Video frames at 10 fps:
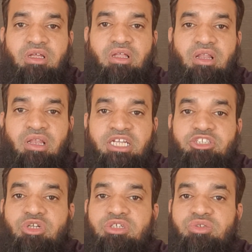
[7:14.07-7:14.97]

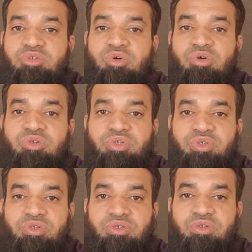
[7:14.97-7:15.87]
little to no
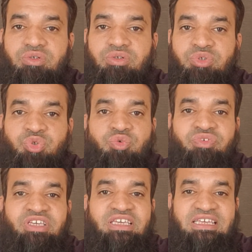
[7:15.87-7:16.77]

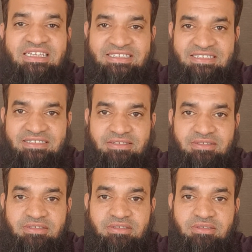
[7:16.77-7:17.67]
UV
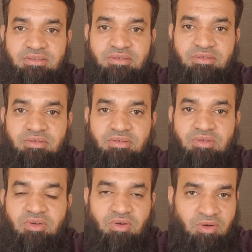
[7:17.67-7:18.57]
resistance.
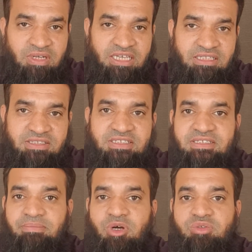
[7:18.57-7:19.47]
Okay, this is
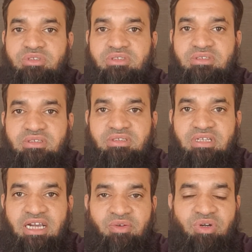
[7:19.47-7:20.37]
about
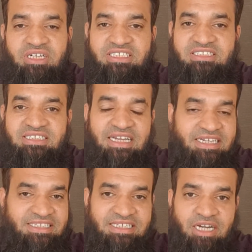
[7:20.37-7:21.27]
advantages and
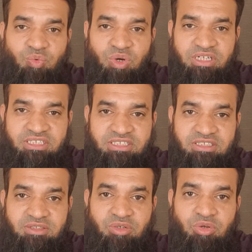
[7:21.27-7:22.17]

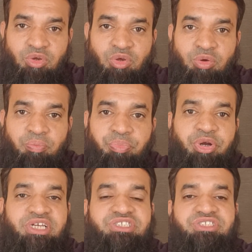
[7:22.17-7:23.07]
disadvantages.
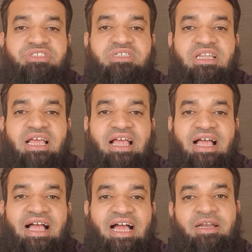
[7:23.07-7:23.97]
Production
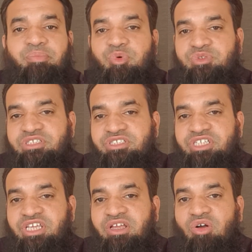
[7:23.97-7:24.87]
and
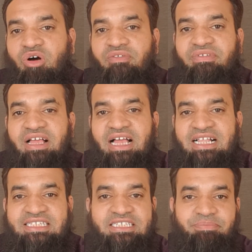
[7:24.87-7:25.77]
processing of
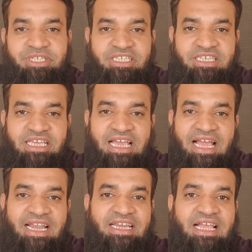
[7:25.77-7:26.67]
Ldpe
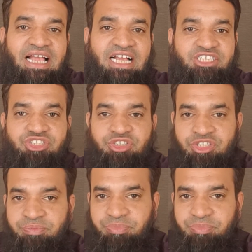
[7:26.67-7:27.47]
and Hdpe.